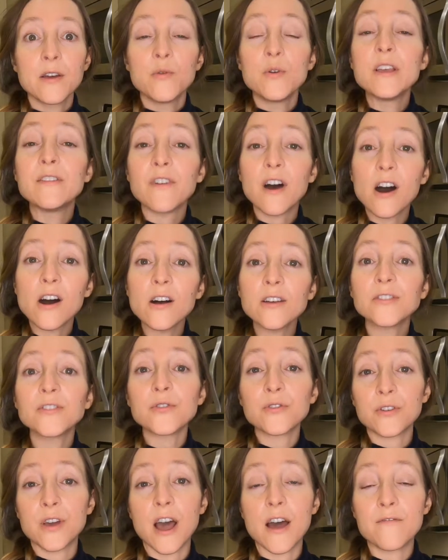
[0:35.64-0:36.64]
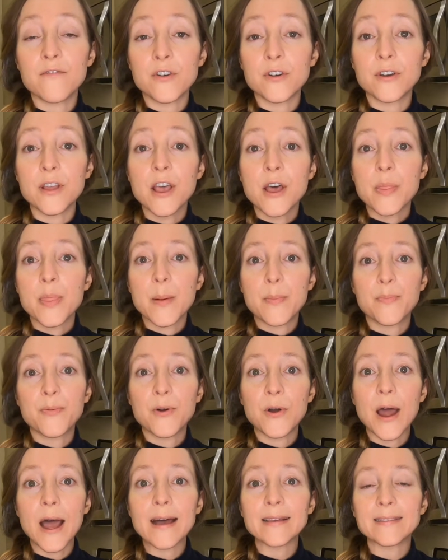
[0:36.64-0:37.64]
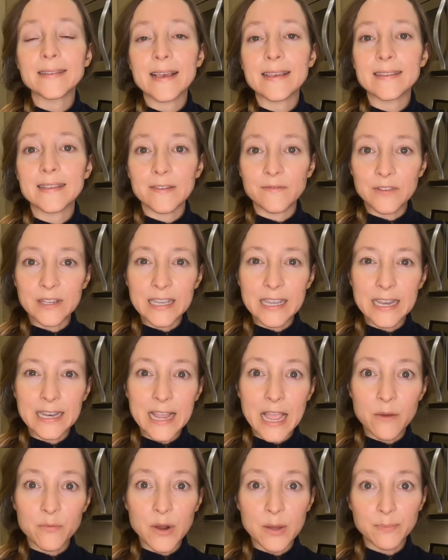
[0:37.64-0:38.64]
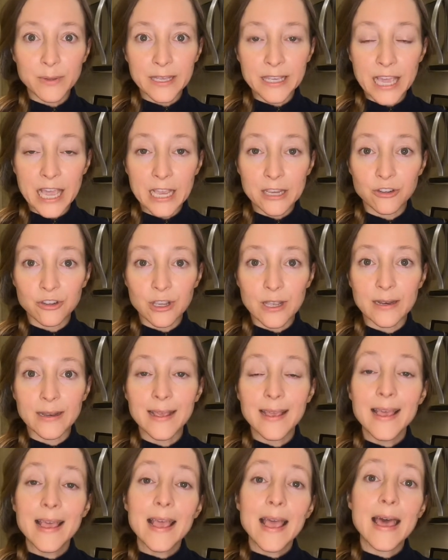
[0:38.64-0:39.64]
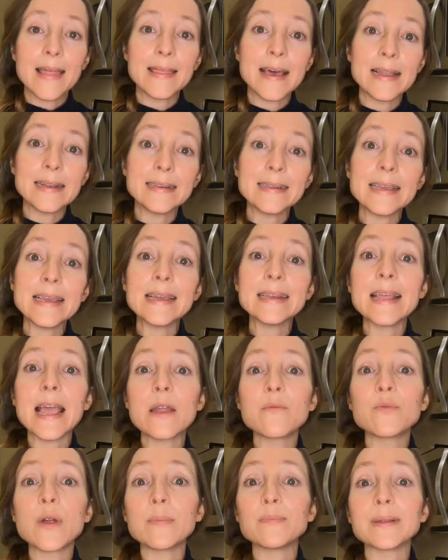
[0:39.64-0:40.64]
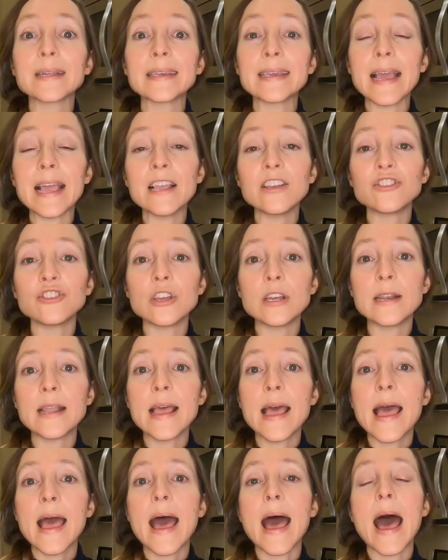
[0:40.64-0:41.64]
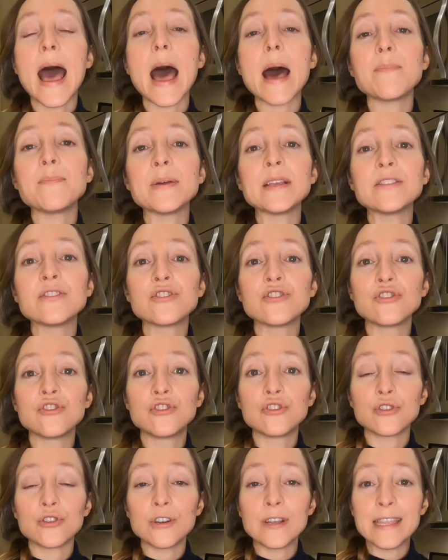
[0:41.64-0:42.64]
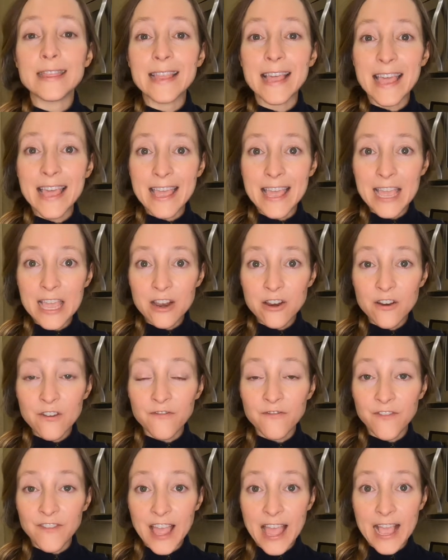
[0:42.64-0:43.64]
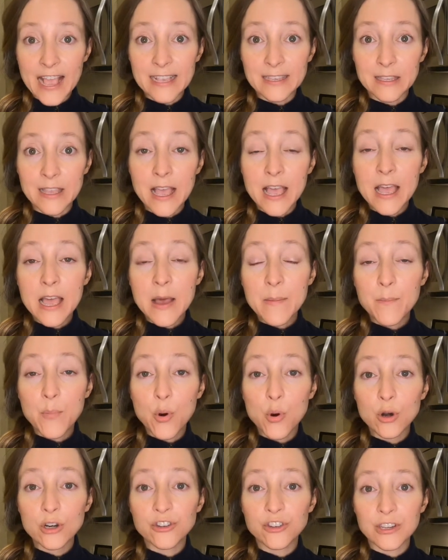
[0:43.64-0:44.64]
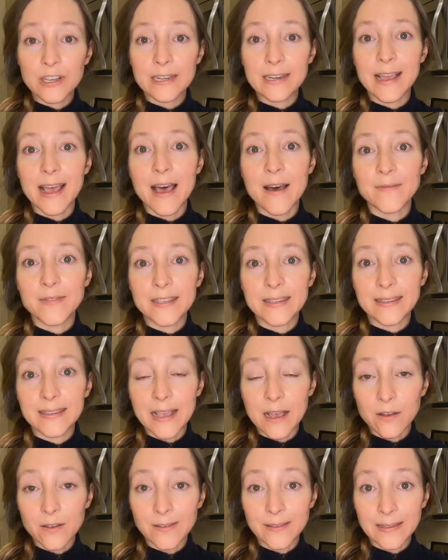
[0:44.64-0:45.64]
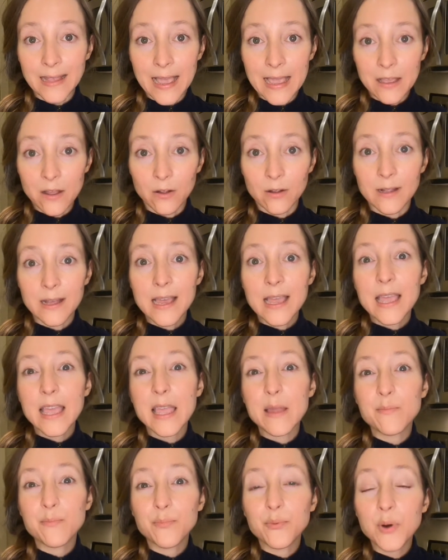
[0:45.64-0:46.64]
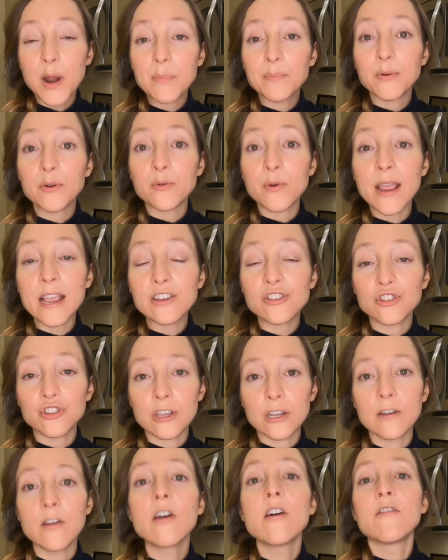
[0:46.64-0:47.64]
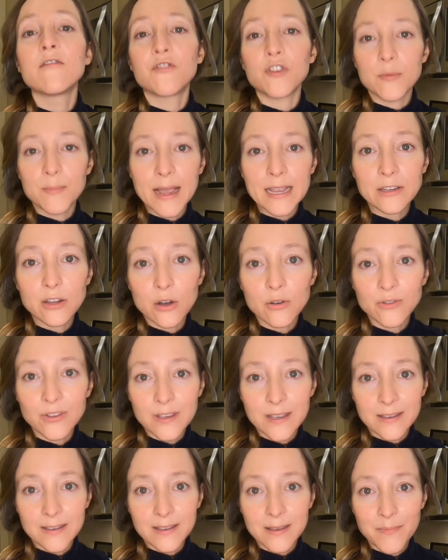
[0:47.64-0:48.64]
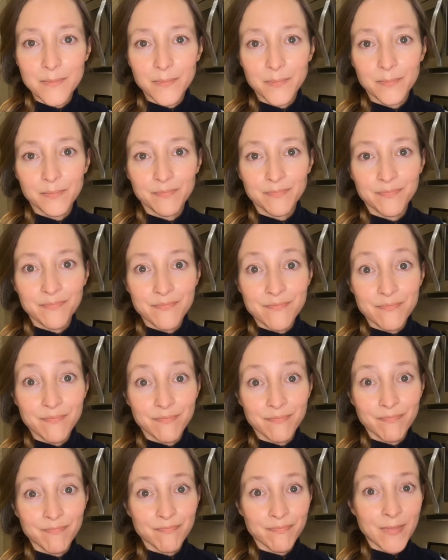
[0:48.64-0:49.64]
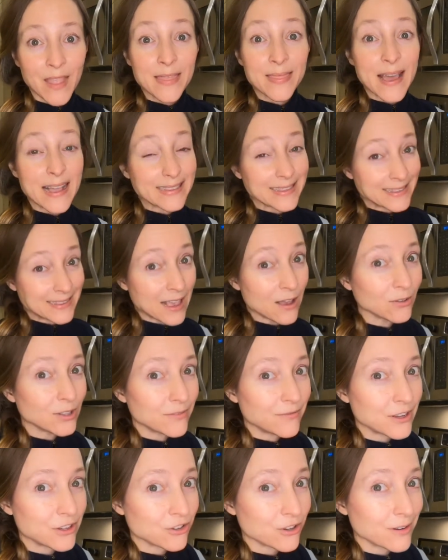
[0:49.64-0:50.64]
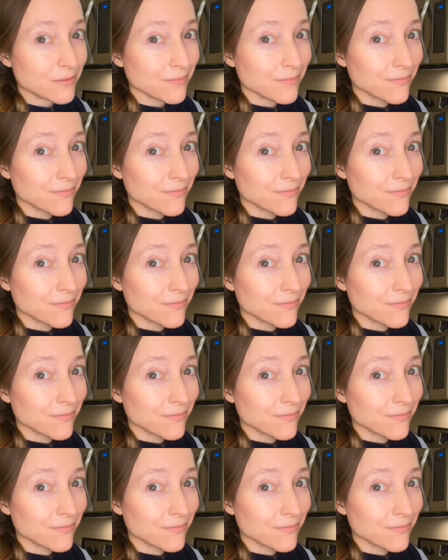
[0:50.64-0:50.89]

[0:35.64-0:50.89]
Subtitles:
We've also covered the process of DNA replication, and that DNA replication happens during the interphase portion of the cell cycle in preparation for mitosis. That's cell division.